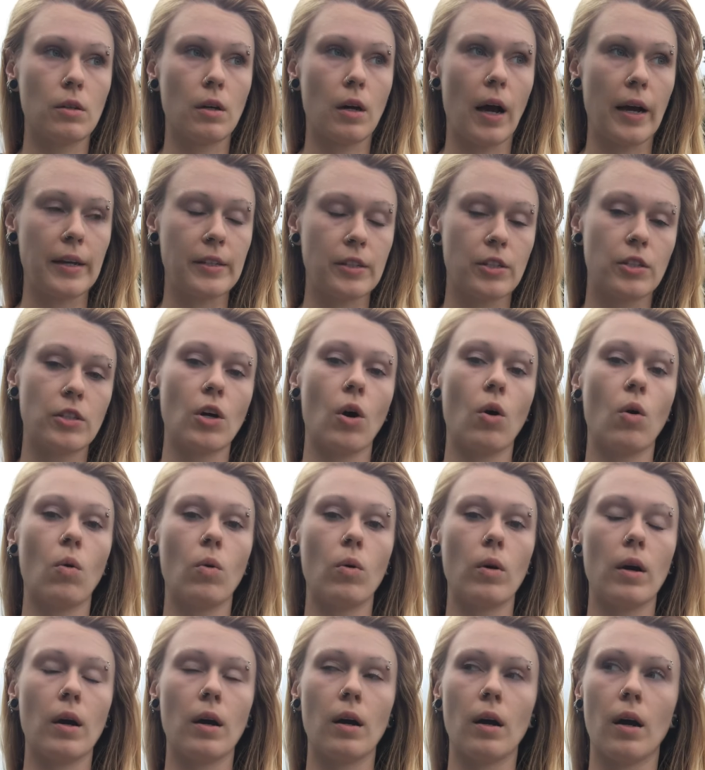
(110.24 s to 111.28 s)
I
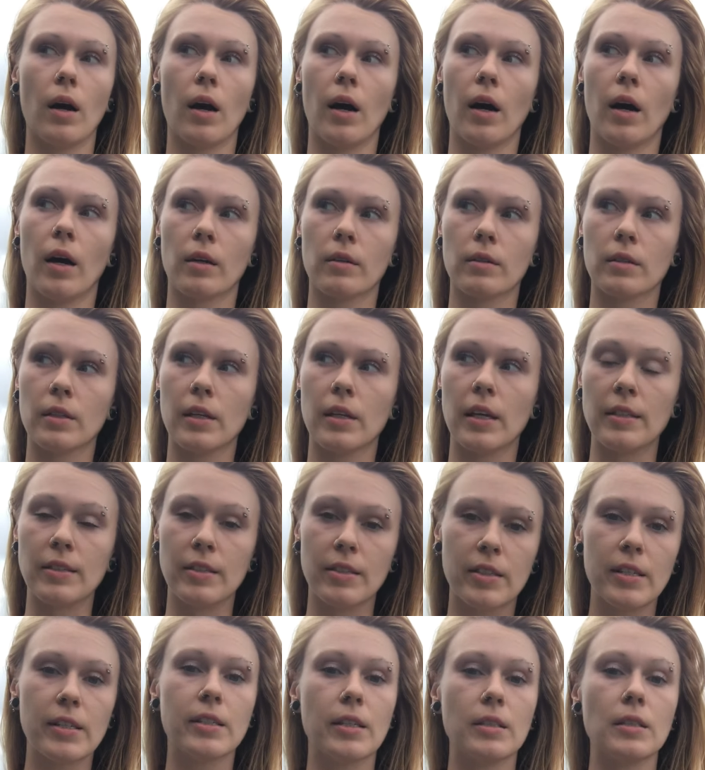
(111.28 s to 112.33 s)
so uh,
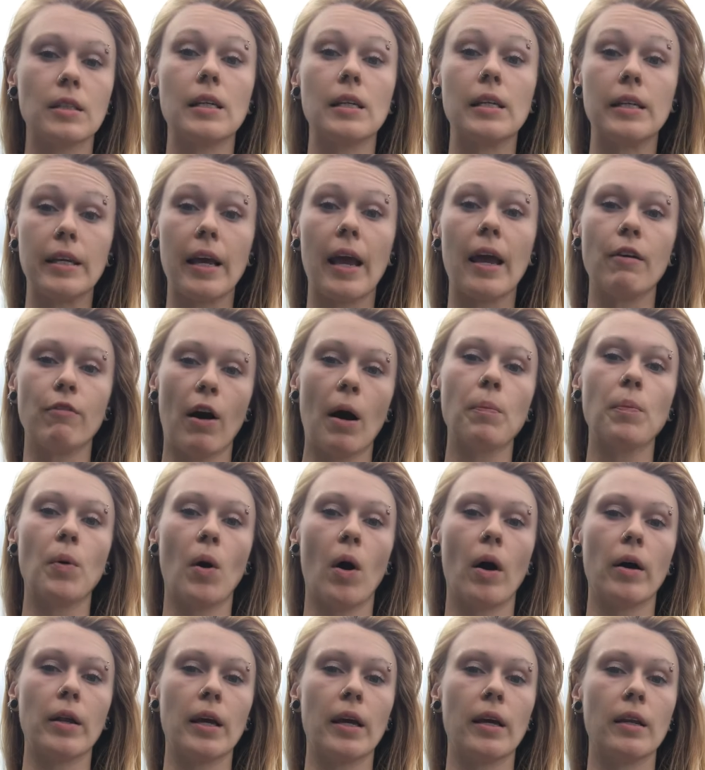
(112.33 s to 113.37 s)
consistently gave up
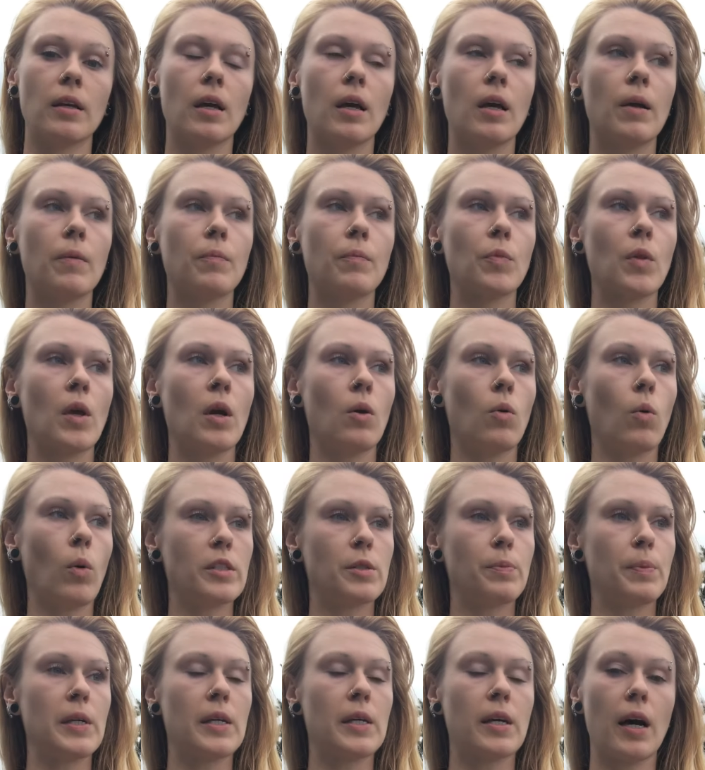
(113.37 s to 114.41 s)
on it
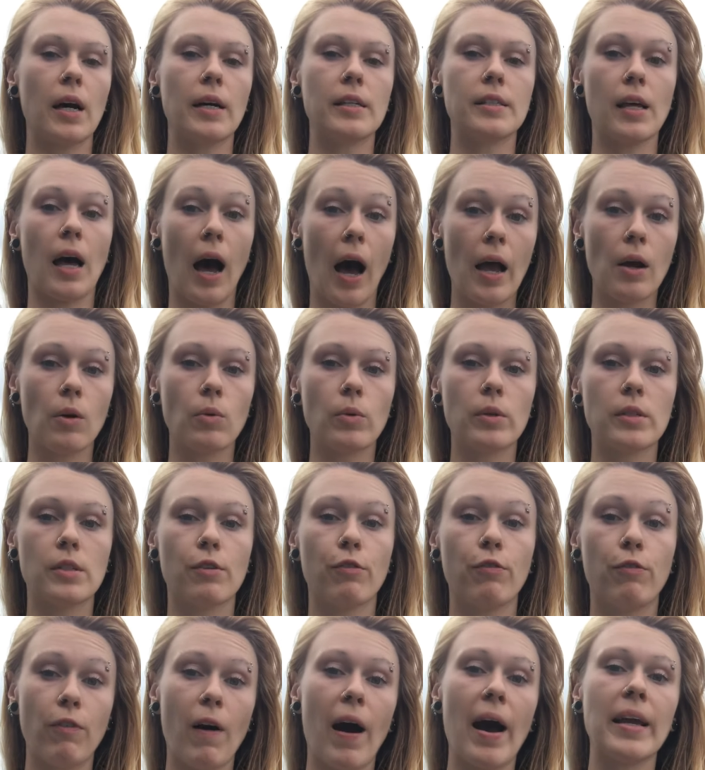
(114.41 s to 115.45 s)
was because I was
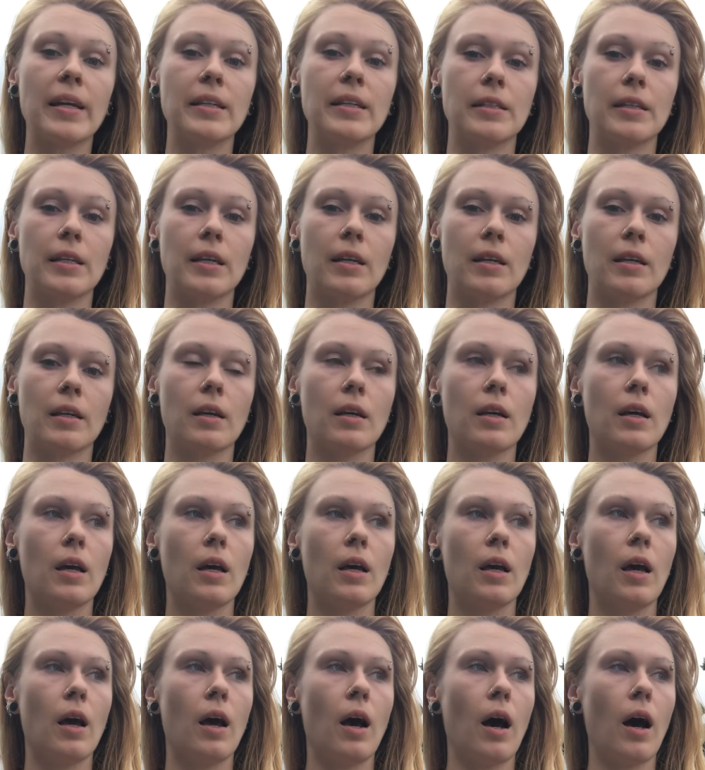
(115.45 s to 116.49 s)
finding
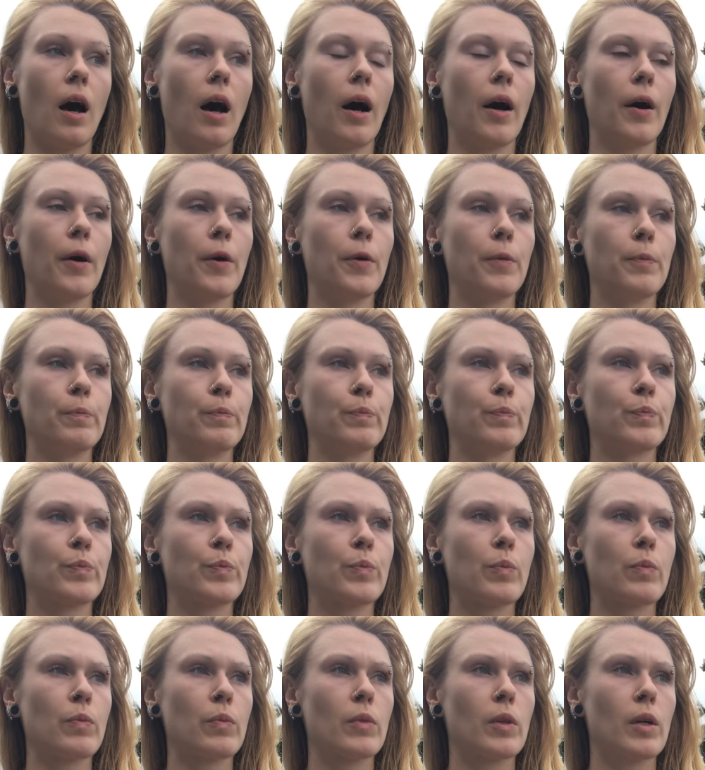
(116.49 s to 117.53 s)
um,
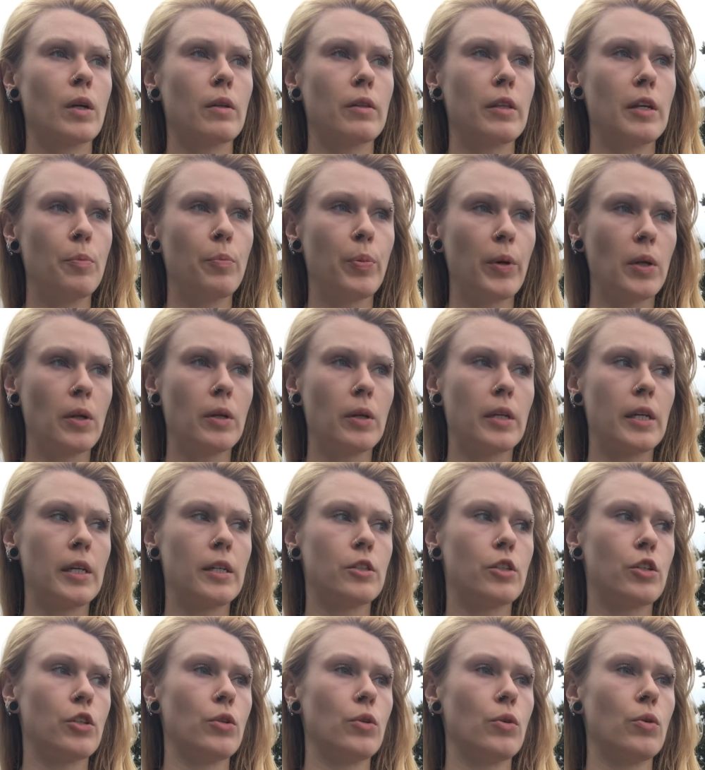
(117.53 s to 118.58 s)
the ability
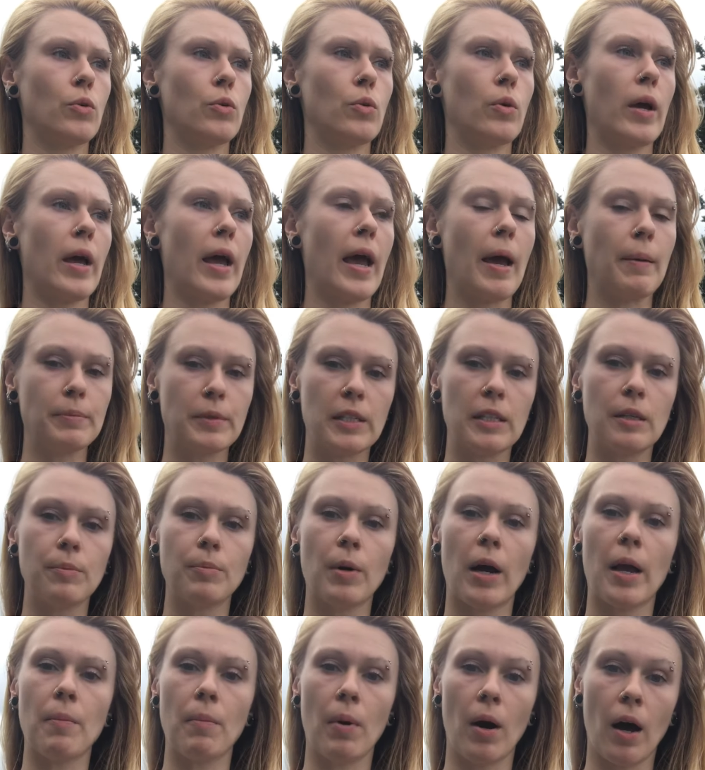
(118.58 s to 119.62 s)
to empty
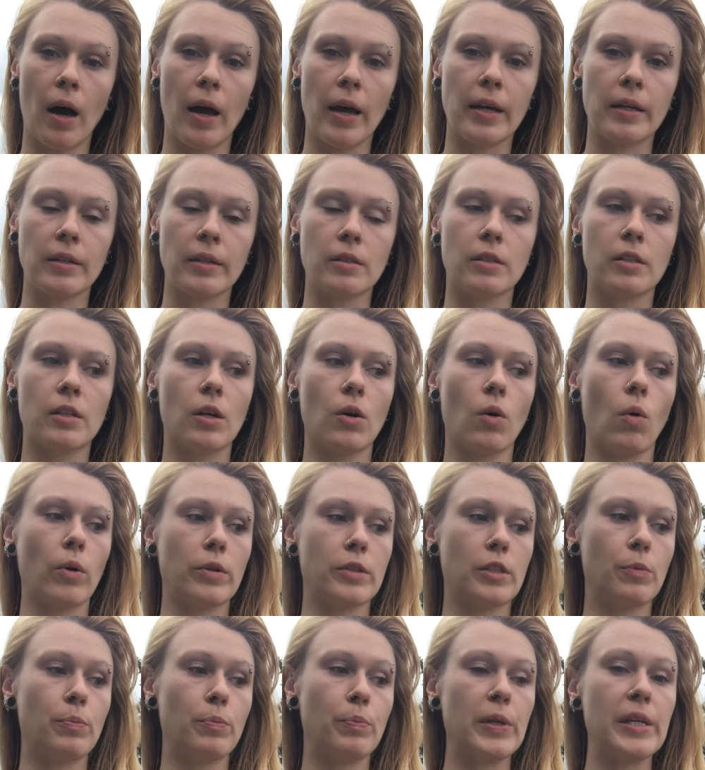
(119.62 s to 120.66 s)
my mind or
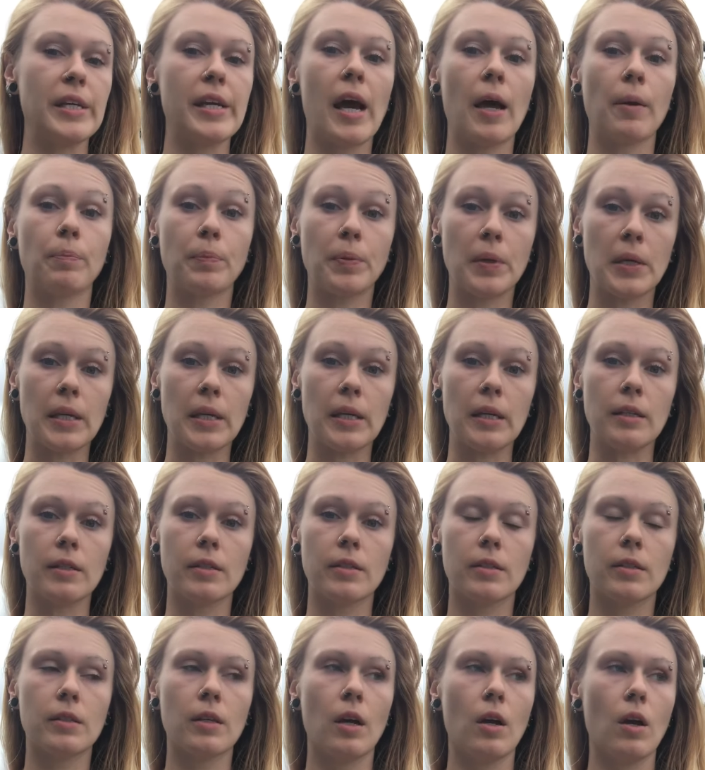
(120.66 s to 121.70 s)
to be at
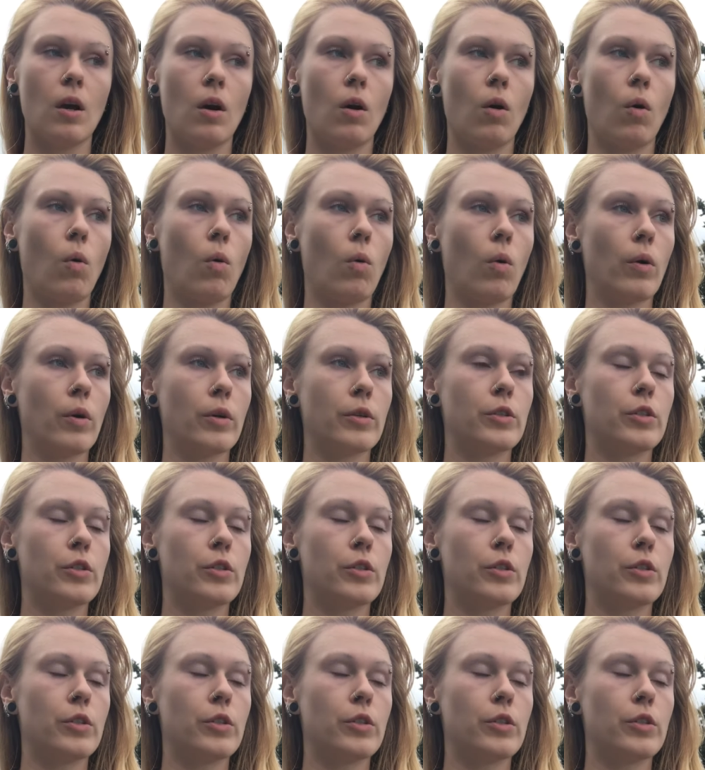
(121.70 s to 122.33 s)
peace or